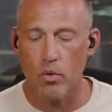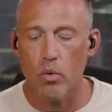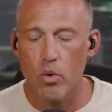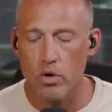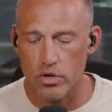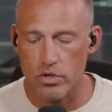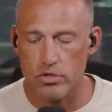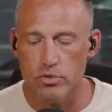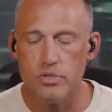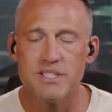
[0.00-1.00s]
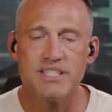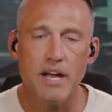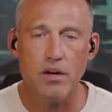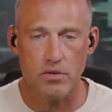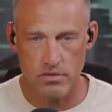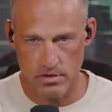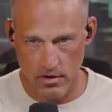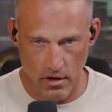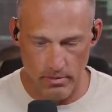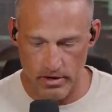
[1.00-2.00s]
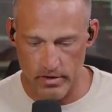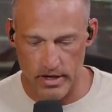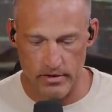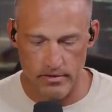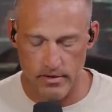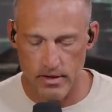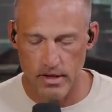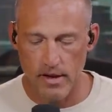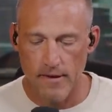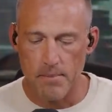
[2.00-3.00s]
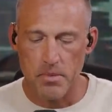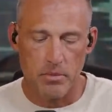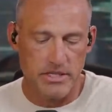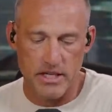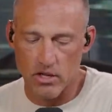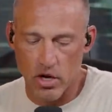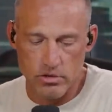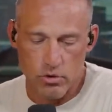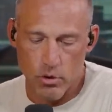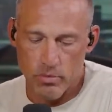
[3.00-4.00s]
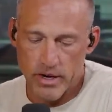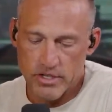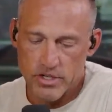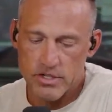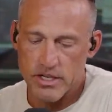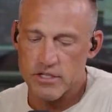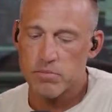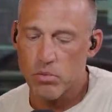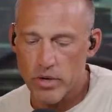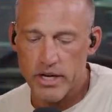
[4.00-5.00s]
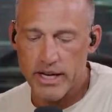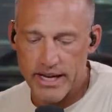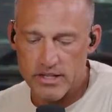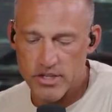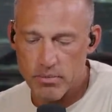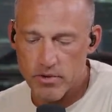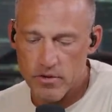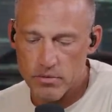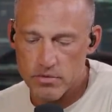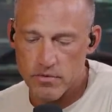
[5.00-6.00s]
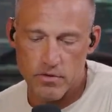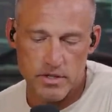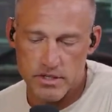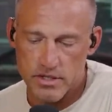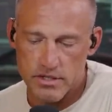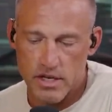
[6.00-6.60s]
order to sell carbon credits. We see large corporations exploiting ESG principles. For instance,